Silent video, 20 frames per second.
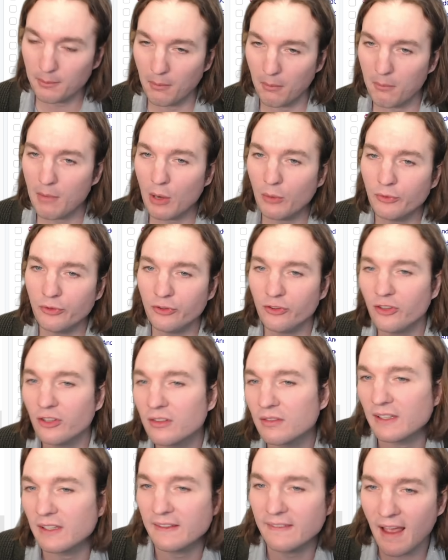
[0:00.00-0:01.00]
Most
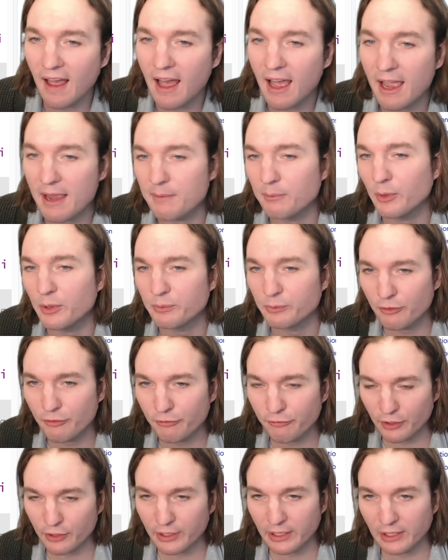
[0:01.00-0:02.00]
of the time when
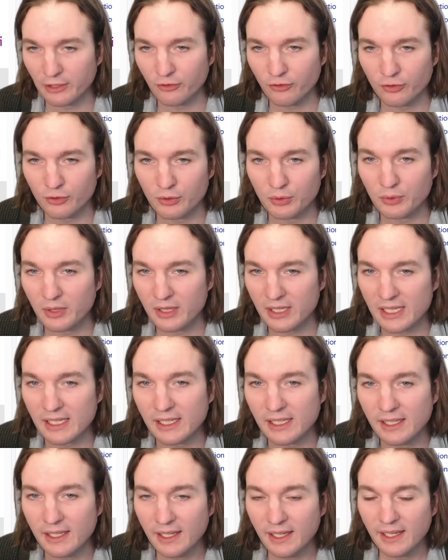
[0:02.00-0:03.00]
referring to
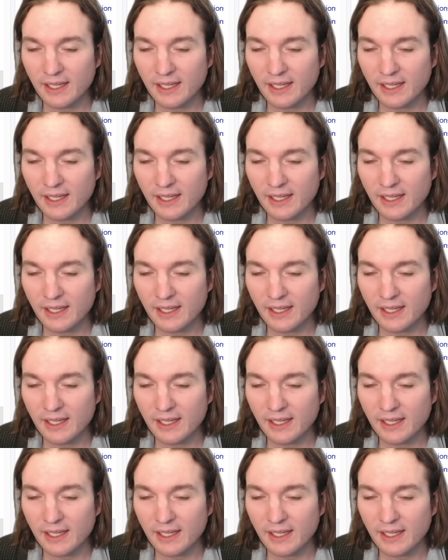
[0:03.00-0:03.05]
the